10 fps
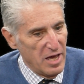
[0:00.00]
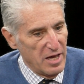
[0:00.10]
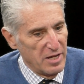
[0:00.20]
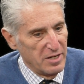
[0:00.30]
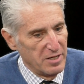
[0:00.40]

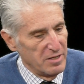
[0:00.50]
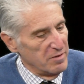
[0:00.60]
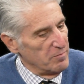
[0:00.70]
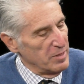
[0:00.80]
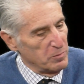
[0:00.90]
and
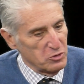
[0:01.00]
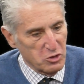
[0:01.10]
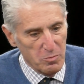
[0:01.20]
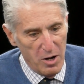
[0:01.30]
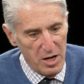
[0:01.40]
people
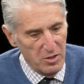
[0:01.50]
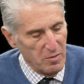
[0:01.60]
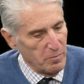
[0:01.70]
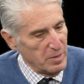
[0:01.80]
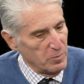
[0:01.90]
smile
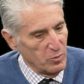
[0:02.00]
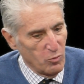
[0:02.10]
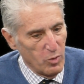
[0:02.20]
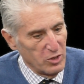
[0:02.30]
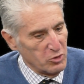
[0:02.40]
and people are
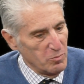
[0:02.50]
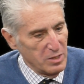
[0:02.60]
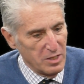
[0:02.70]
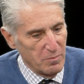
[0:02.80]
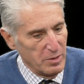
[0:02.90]

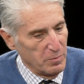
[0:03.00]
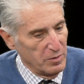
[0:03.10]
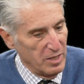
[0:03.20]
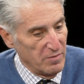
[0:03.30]
welcoming and people